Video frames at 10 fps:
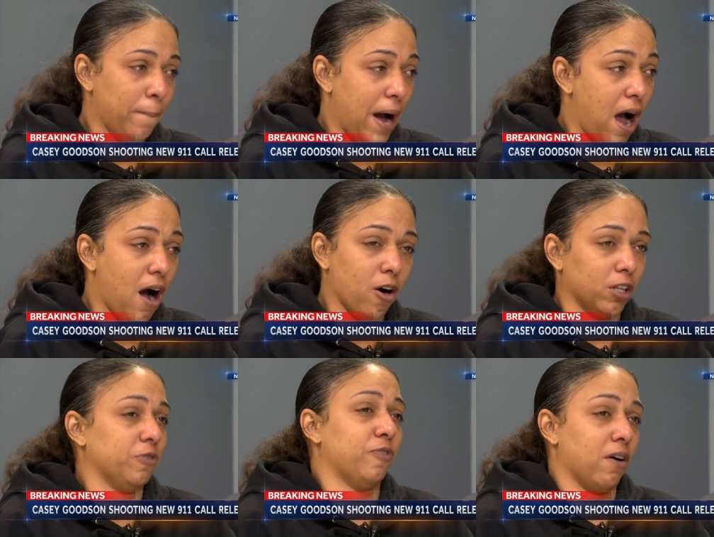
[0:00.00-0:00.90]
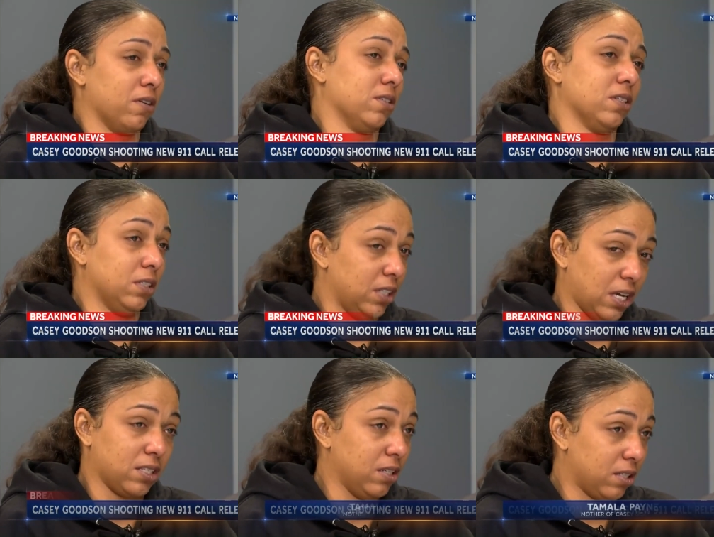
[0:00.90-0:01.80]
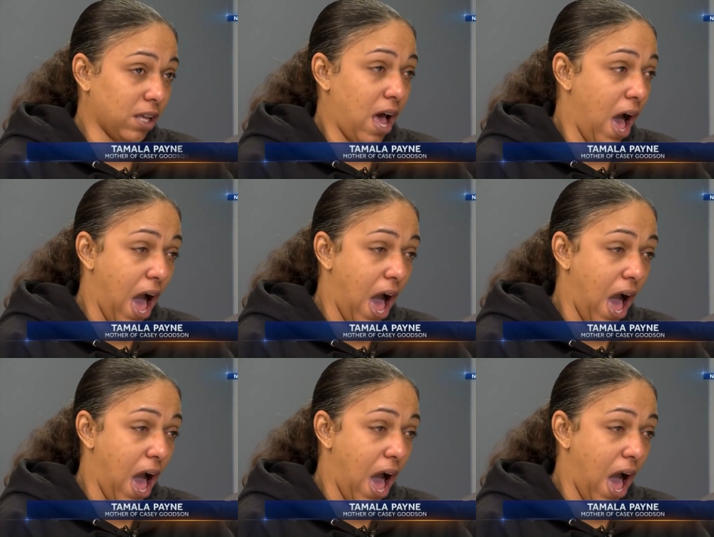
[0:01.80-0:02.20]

My only focus is justice.